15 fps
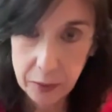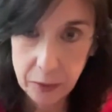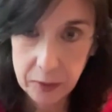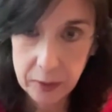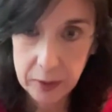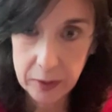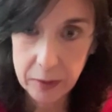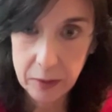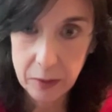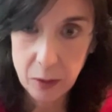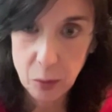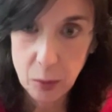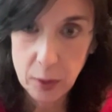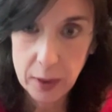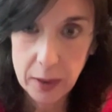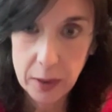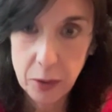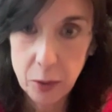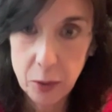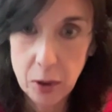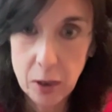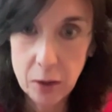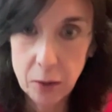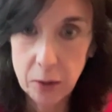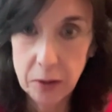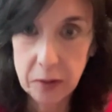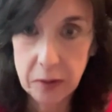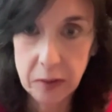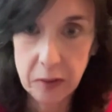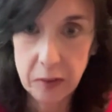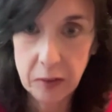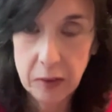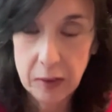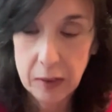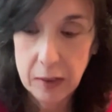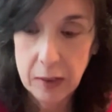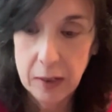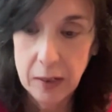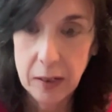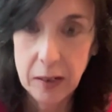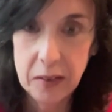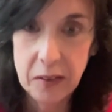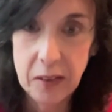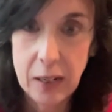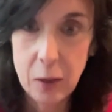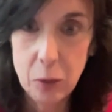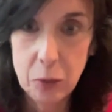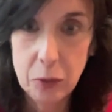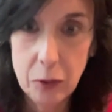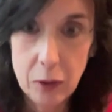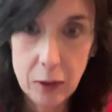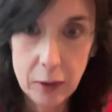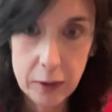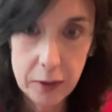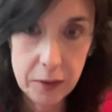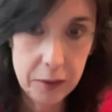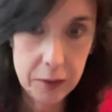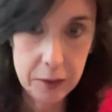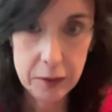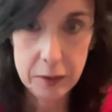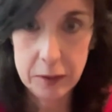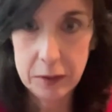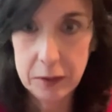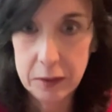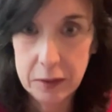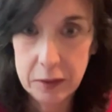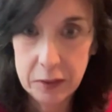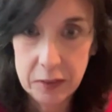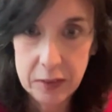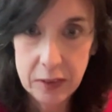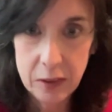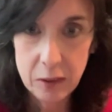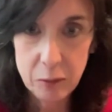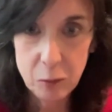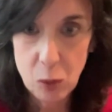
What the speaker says: who said, you know what, I know Congress has outlawed the sale of